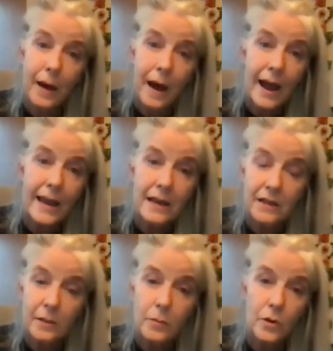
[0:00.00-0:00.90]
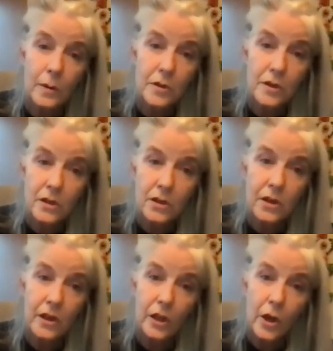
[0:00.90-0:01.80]
buy a subscription to
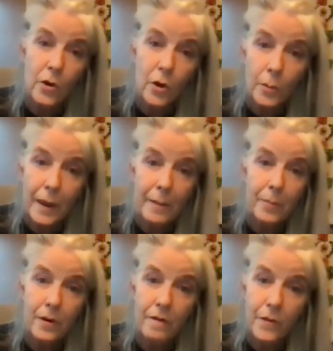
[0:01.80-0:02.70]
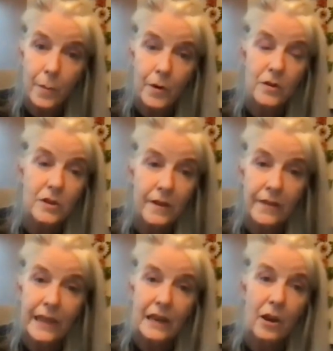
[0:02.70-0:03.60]
the local paper of the person
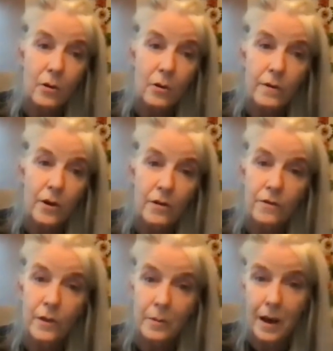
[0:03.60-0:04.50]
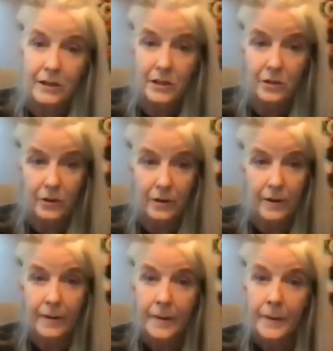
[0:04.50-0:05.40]
that they know who voted for the monster.
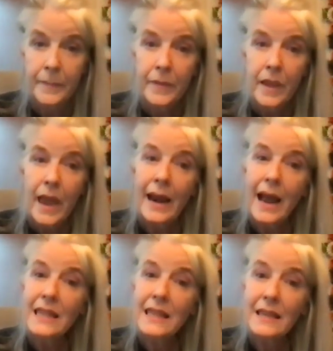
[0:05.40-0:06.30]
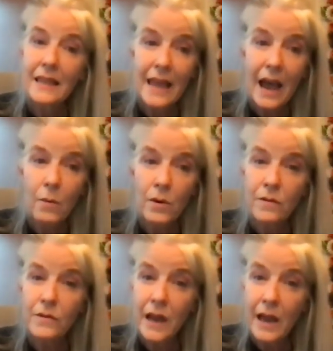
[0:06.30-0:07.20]
And I think that would
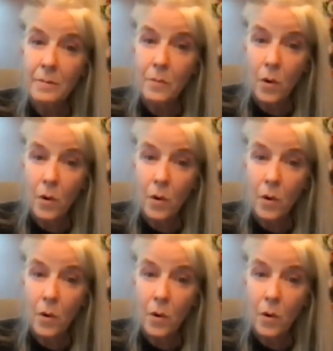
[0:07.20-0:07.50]
have done